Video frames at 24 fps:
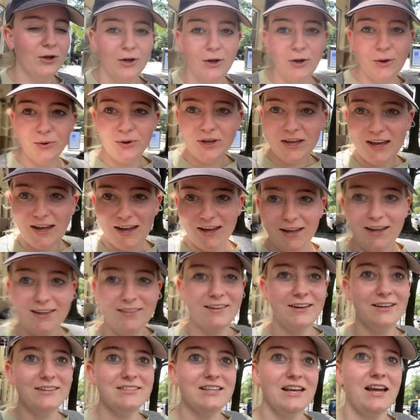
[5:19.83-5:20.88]
Okay,
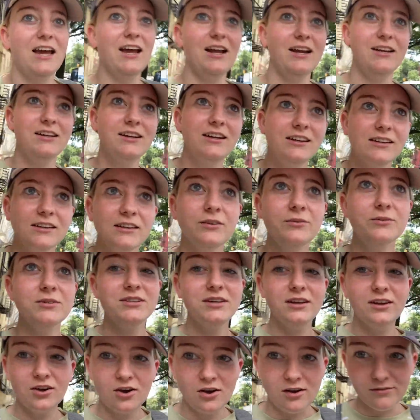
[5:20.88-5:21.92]
that technically was
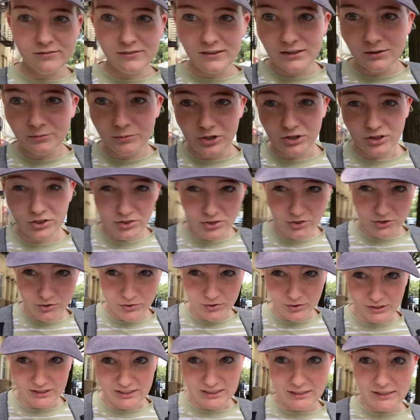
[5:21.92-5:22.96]
like coffee number
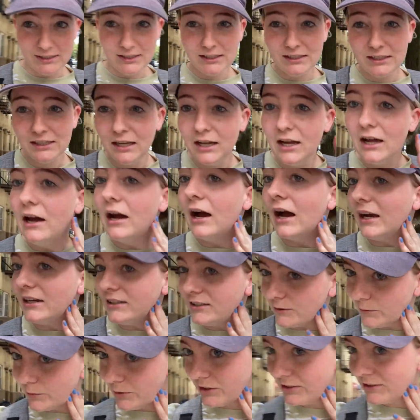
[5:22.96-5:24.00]
3. I
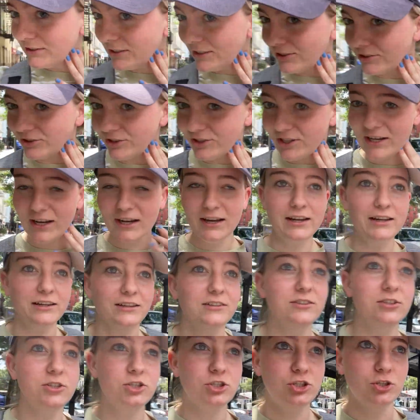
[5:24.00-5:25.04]
did put on sunscreen, guys.
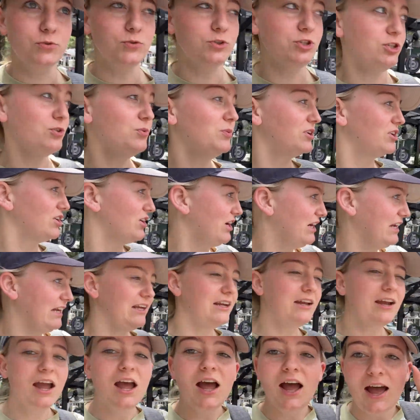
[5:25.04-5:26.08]
Don't you worry.
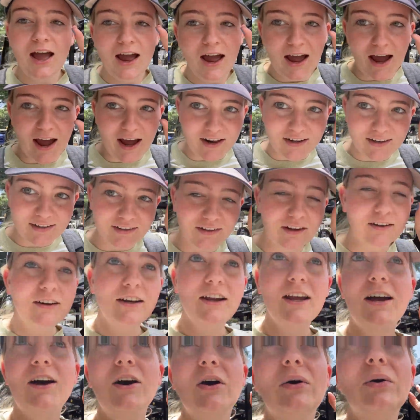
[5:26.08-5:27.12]
Hat is on
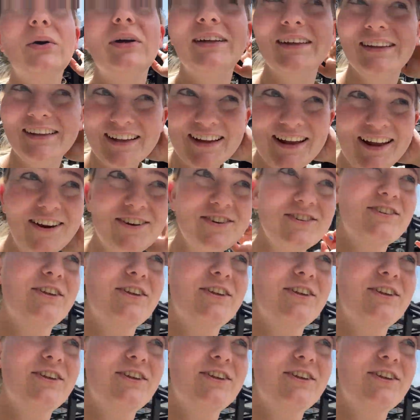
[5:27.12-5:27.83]
now, hair's